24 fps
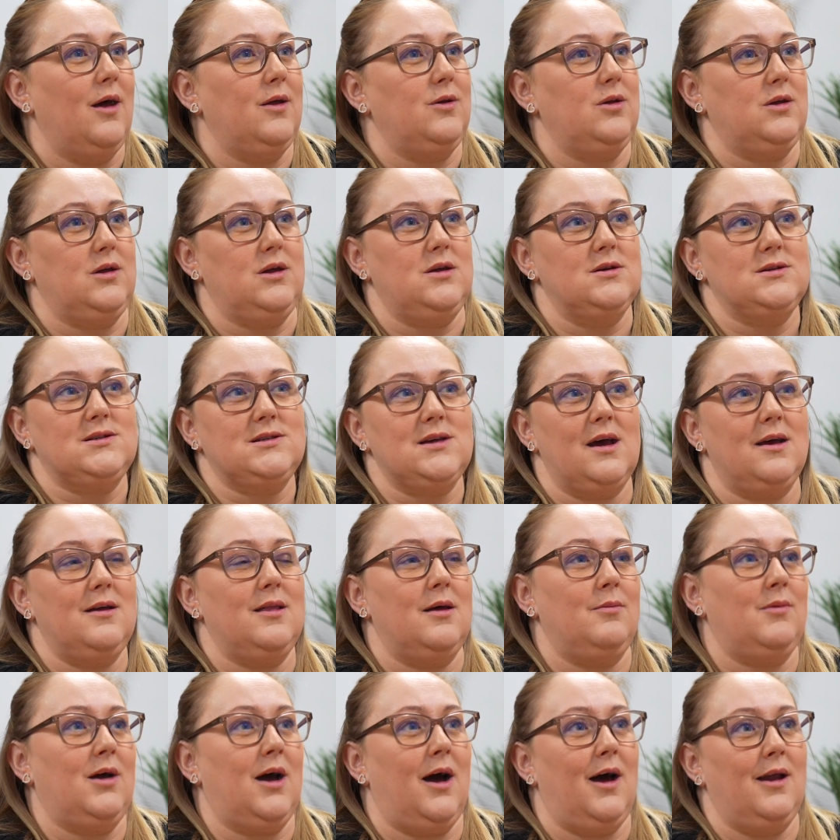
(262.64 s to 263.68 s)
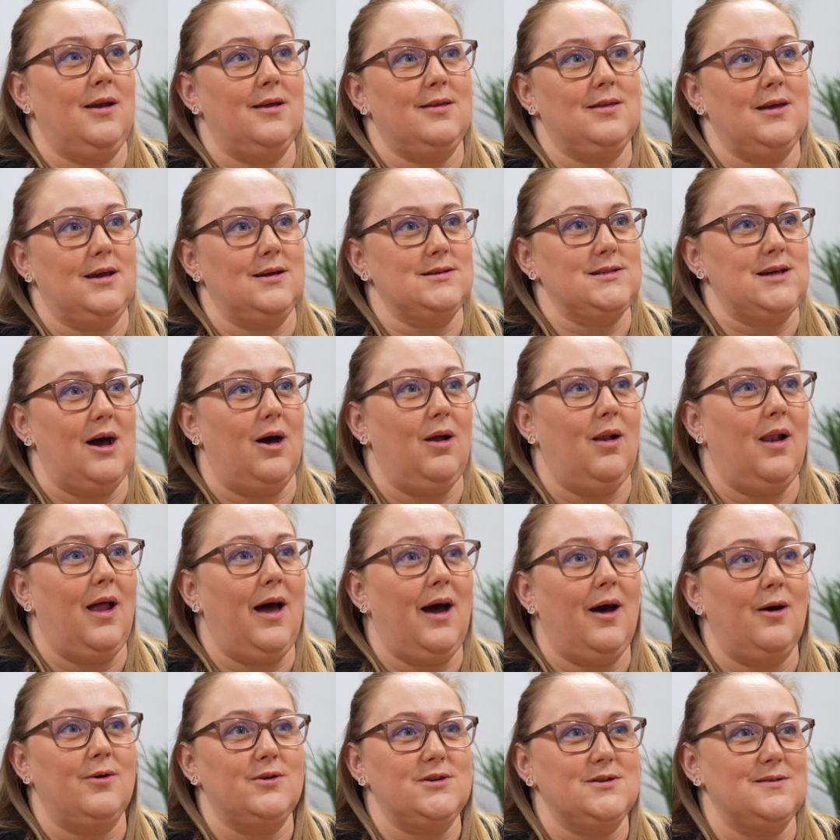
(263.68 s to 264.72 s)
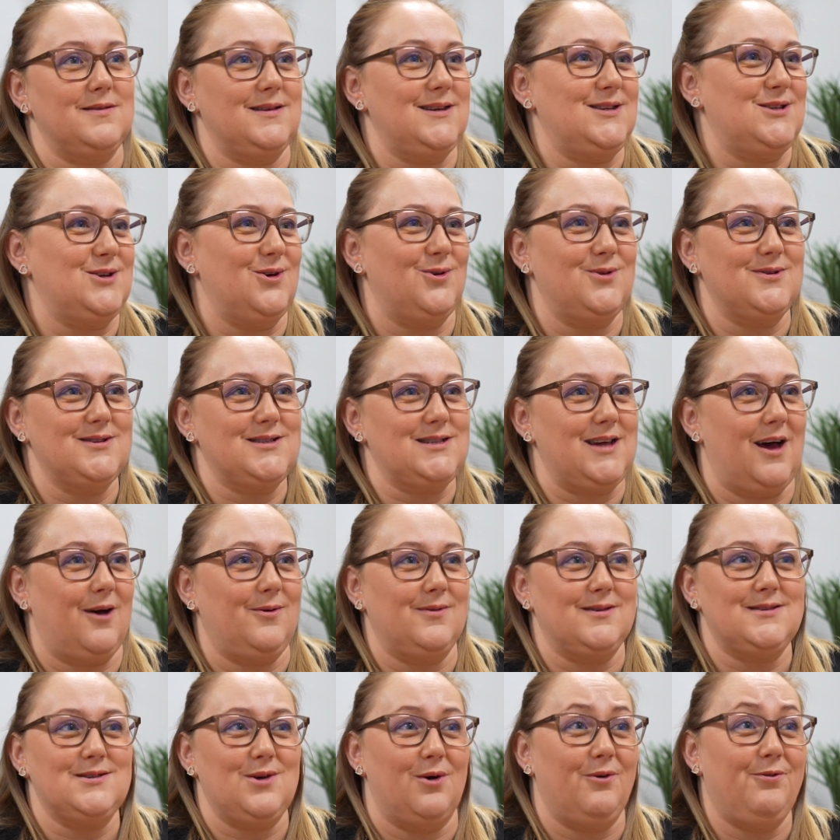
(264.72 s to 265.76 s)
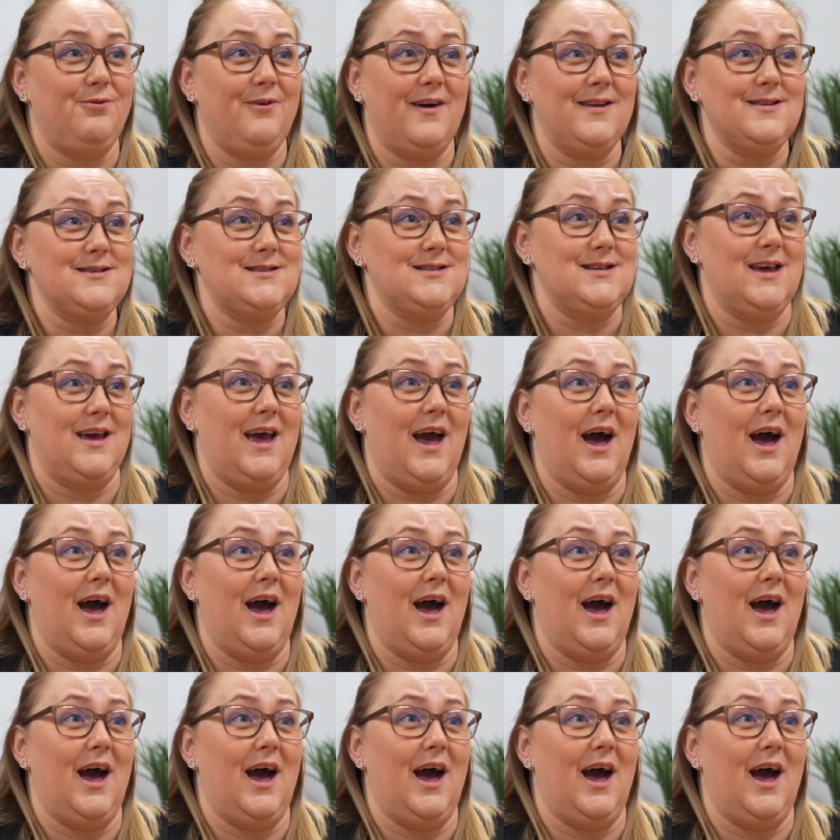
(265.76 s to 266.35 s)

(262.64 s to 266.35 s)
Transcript: you say them kind of things out loud and they don't sound so fancy.